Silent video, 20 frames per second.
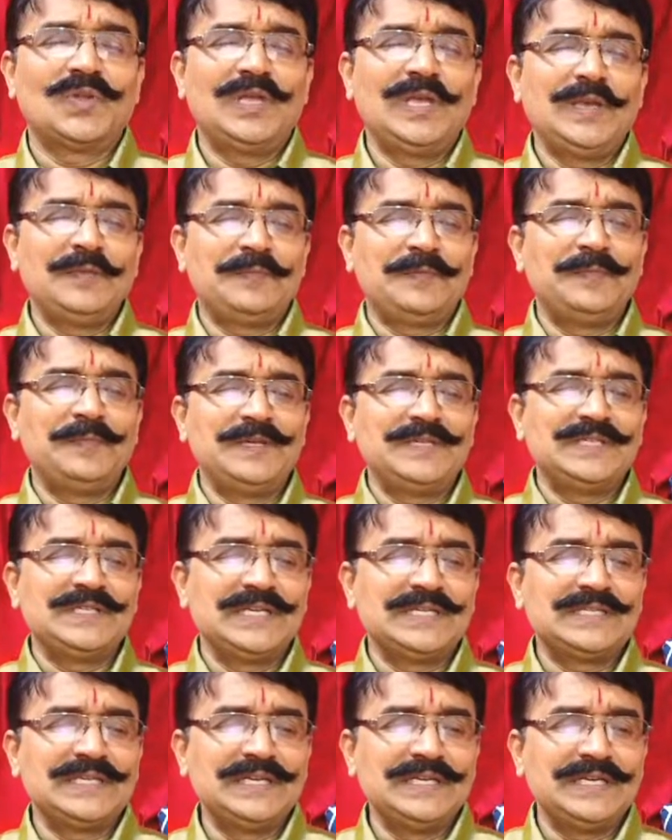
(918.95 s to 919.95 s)
If
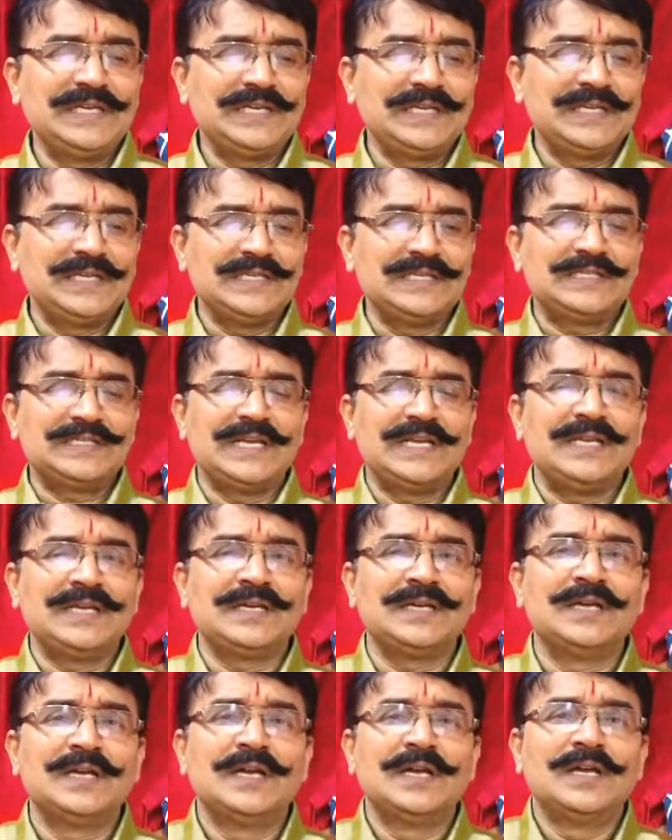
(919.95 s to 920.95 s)
business entity is
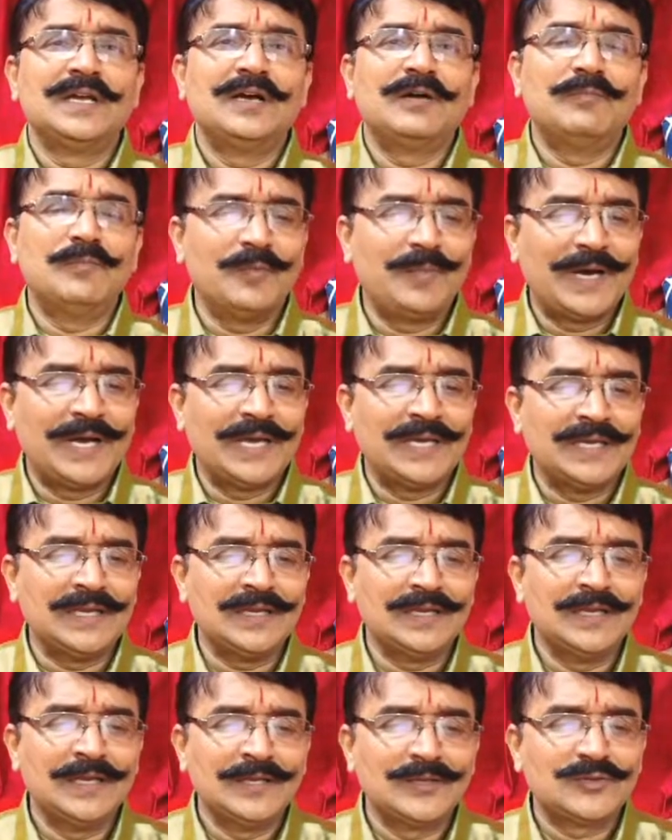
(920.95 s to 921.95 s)
selling
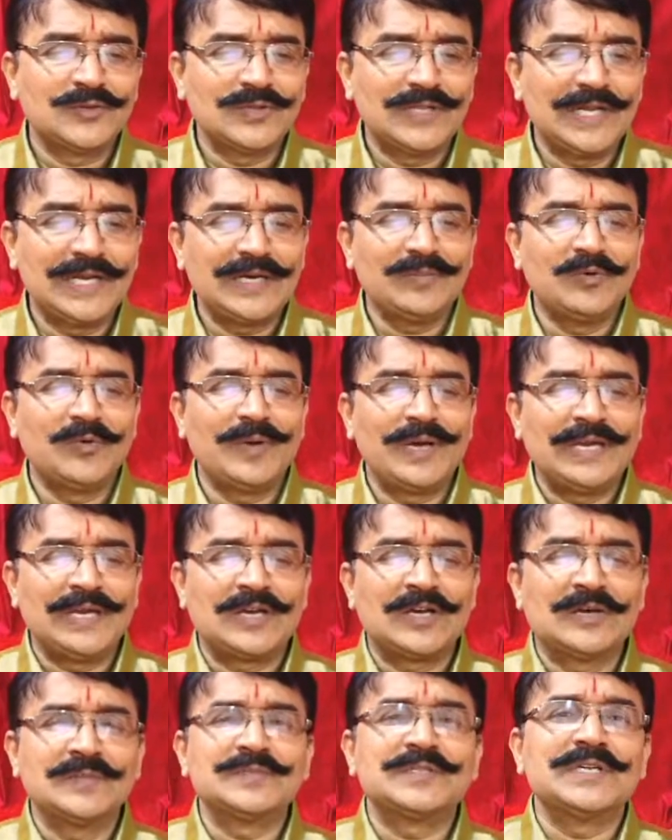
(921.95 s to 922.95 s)
mobile, so that mobile
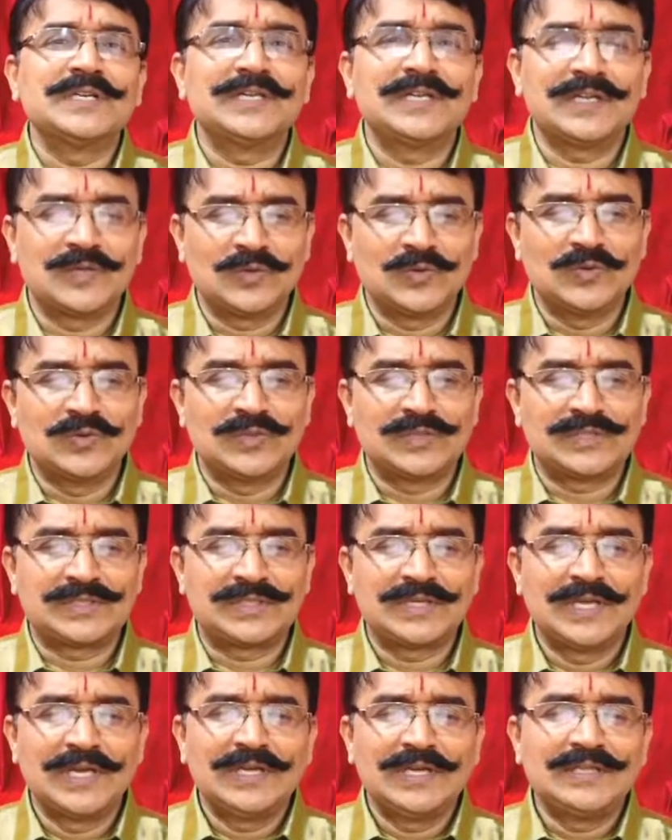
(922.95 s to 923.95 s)
comes under the
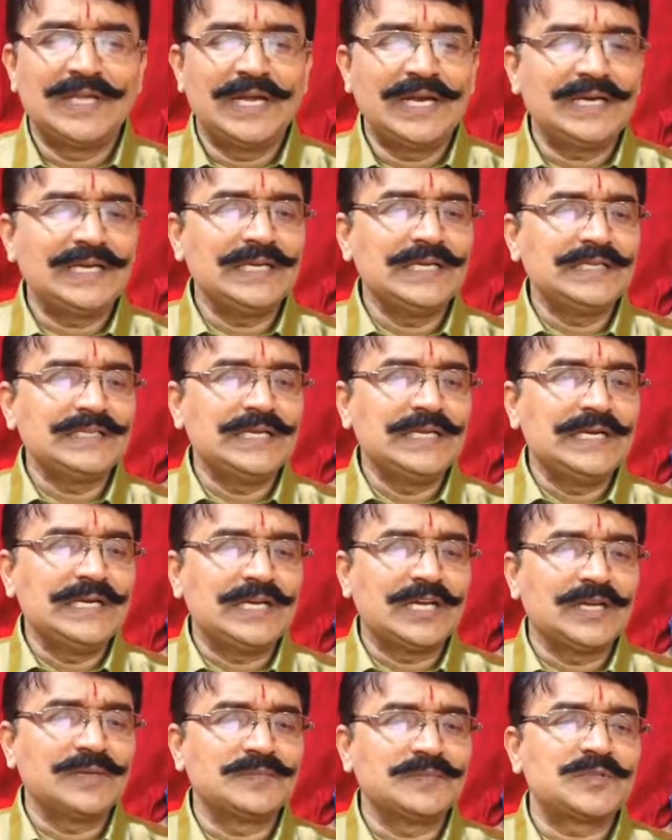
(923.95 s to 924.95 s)
goods. That is in
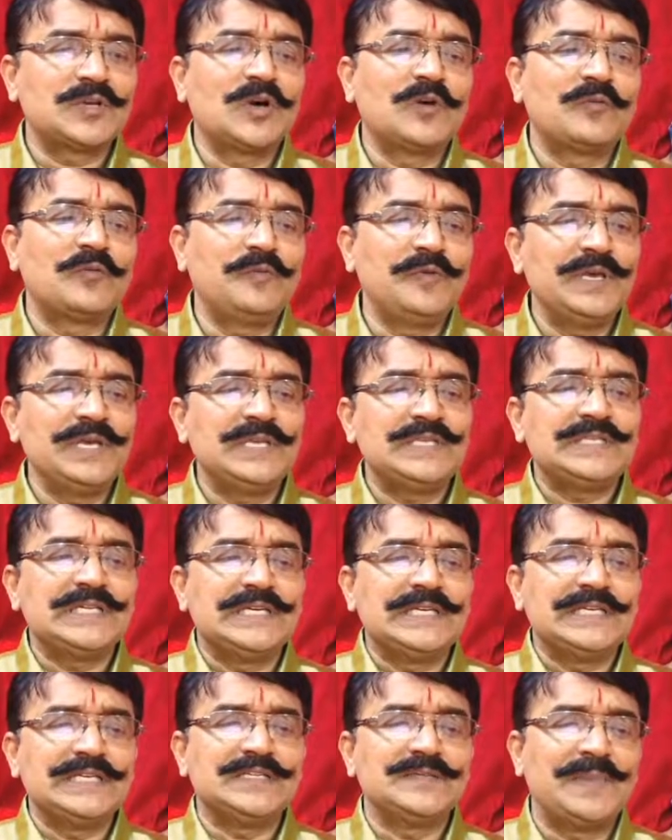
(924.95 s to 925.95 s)
terms of which
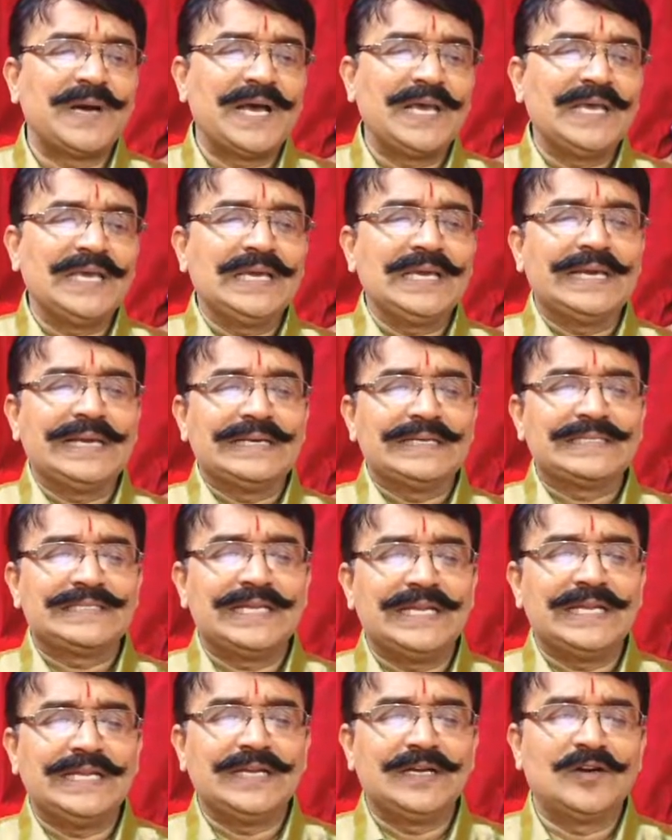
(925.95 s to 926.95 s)
it is buying and
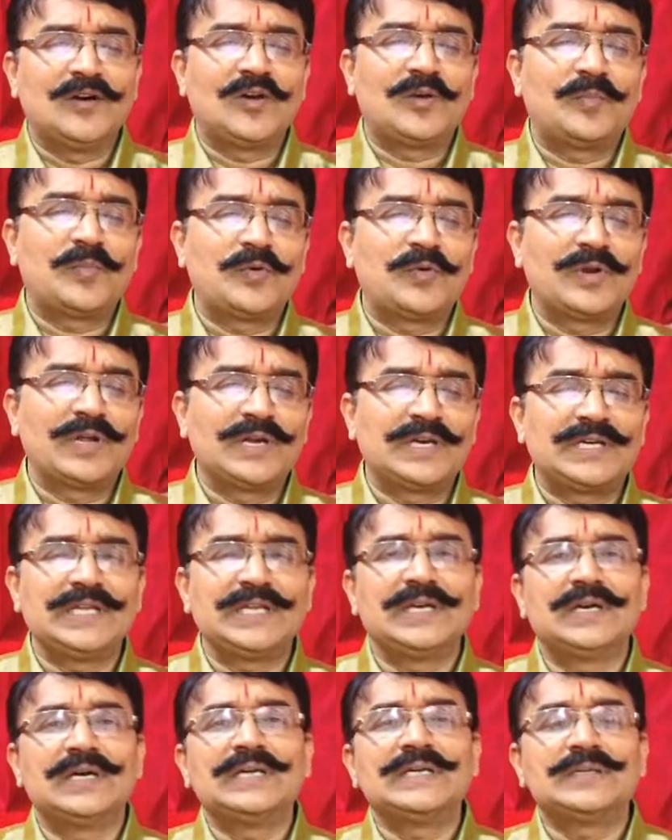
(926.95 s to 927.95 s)
selling or
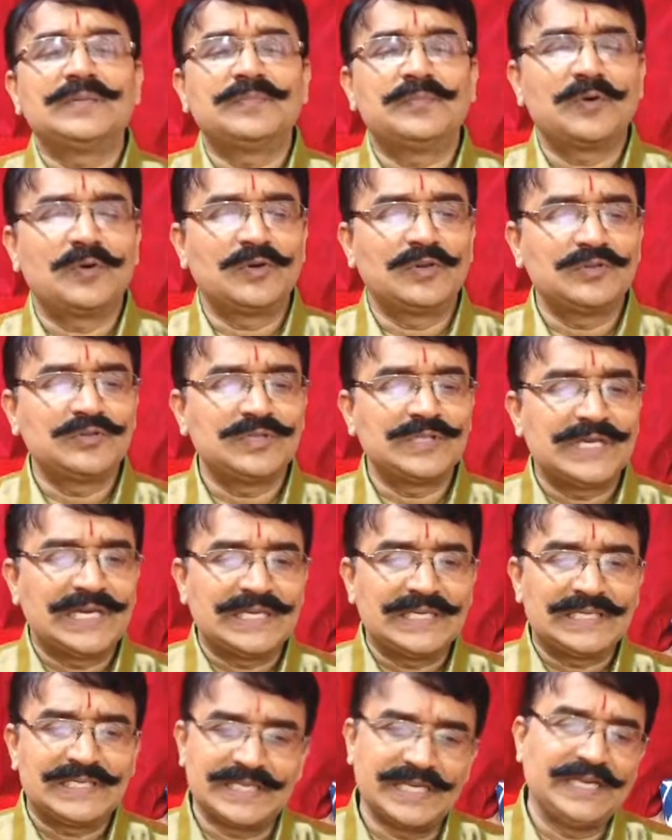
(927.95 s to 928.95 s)
producing
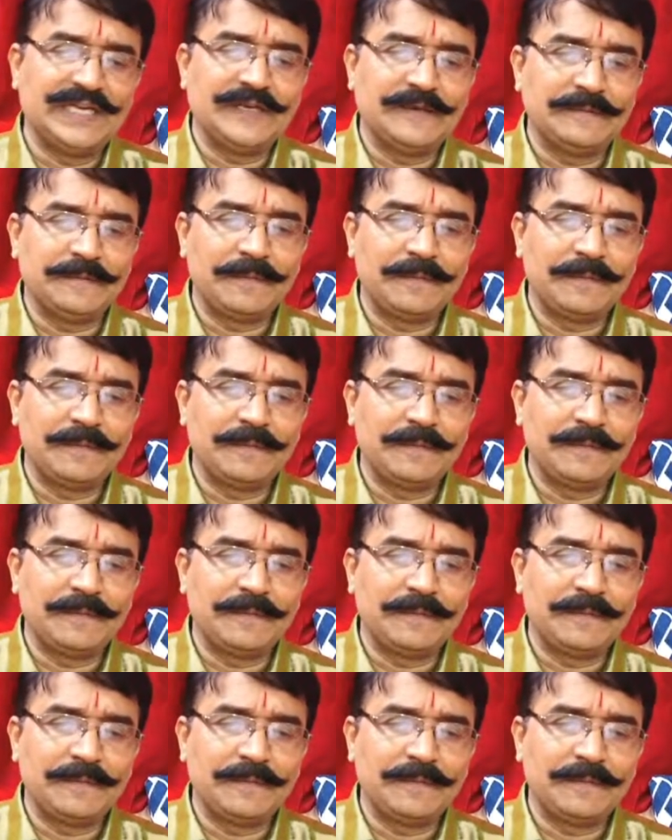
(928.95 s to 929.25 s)
and selling.